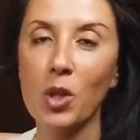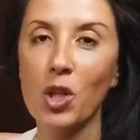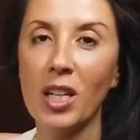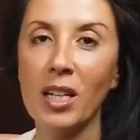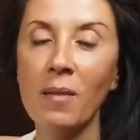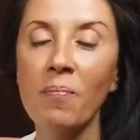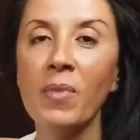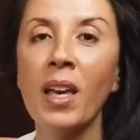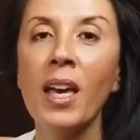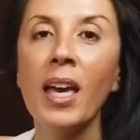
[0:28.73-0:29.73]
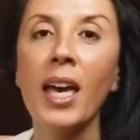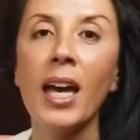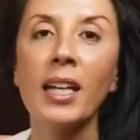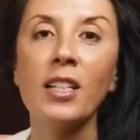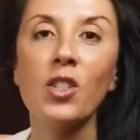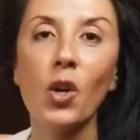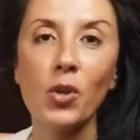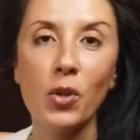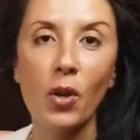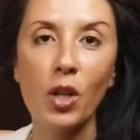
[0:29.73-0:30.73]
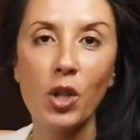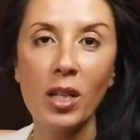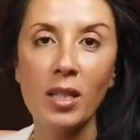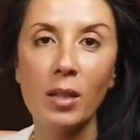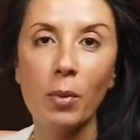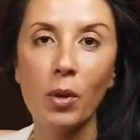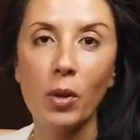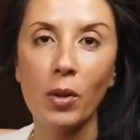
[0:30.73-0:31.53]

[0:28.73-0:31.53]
machine, and it's also adjustable.